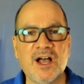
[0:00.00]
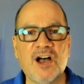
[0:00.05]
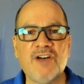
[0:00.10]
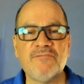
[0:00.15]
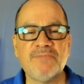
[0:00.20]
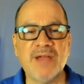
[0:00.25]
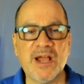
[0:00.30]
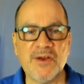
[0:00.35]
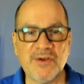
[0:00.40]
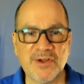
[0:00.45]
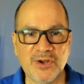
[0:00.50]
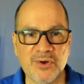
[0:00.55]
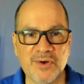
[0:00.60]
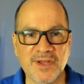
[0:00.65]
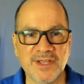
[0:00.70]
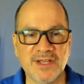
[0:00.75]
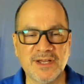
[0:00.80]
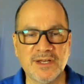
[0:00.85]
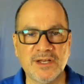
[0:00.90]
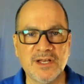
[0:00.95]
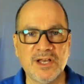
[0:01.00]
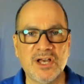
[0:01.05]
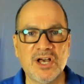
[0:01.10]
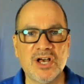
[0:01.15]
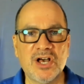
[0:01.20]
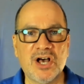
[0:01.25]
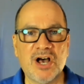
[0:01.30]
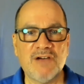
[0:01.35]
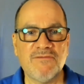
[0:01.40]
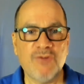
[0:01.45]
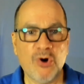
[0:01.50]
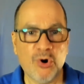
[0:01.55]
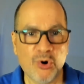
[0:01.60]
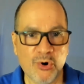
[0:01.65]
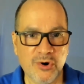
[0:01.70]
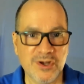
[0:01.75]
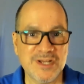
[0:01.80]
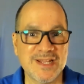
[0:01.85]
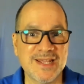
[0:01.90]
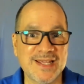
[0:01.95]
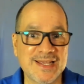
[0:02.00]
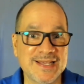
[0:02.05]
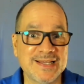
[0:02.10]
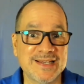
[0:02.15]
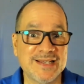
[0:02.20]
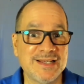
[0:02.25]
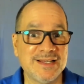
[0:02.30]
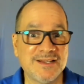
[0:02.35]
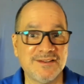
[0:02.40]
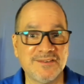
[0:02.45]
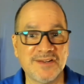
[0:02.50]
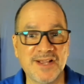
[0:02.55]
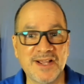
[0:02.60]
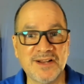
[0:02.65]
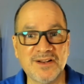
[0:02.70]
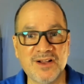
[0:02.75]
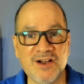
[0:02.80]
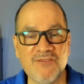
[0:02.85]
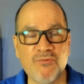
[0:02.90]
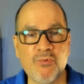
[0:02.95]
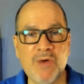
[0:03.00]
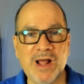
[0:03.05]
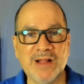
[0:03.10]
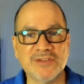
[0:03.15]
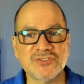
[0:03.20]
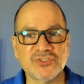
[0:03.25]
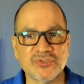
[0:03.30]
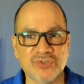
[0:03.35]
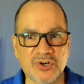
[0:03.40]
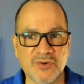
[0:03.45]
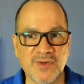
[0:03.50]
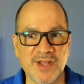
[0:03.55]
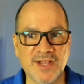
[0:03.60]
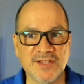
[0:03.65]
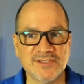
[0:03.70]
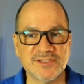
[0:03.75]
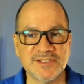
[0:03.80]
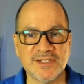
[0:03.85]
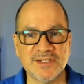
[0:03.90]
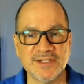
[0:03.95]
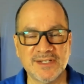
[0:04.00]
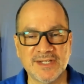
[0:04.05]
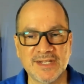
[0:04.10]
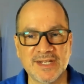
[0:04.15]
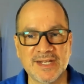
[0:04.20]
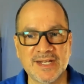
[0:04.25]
of paranoia, of hoarding, right, of wild stories, and